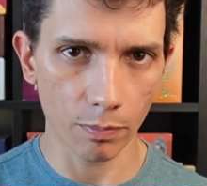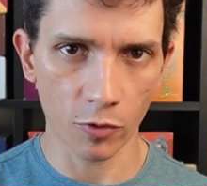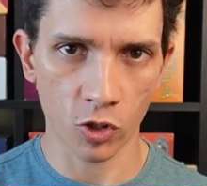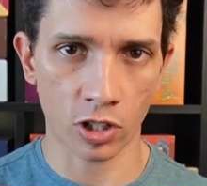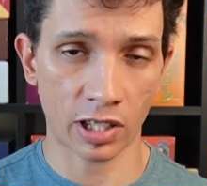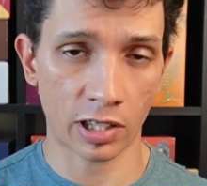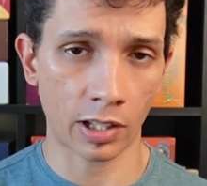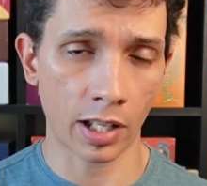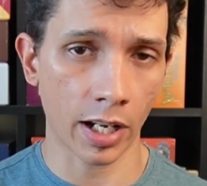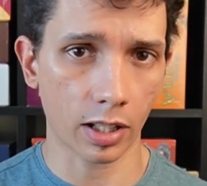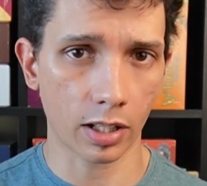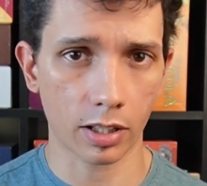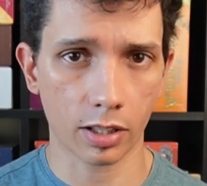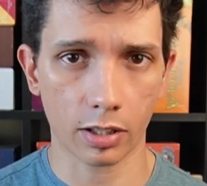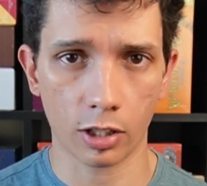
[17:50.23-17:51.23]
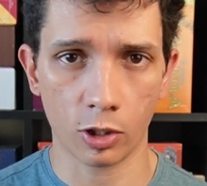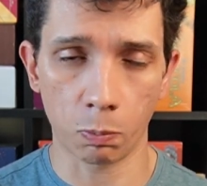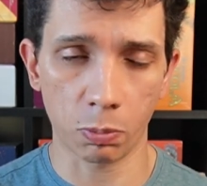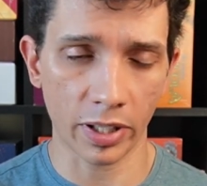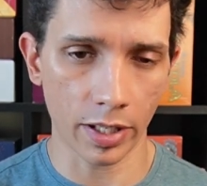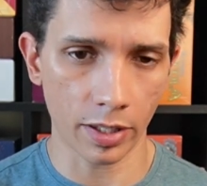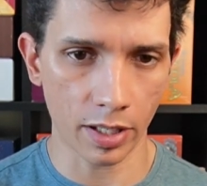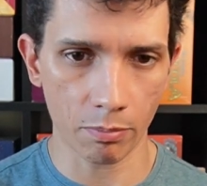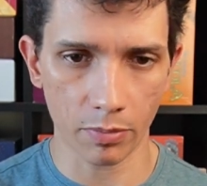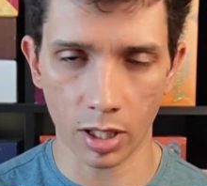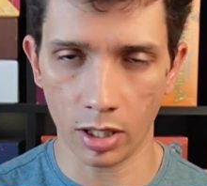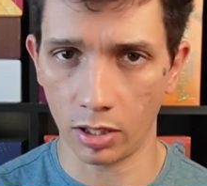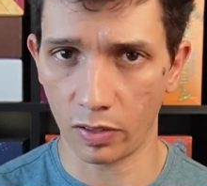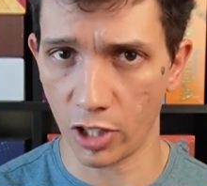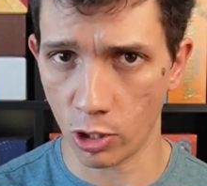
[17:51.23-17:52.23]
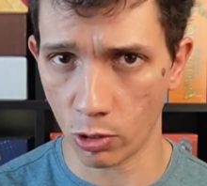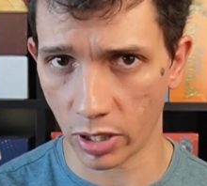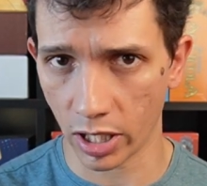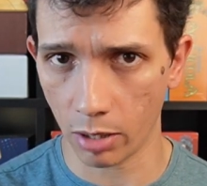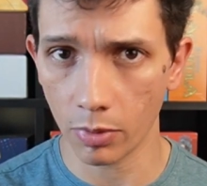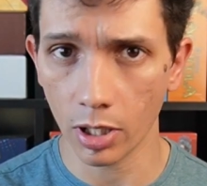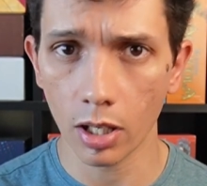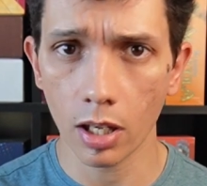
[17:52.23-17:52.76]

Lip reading: just like you play them in the video game.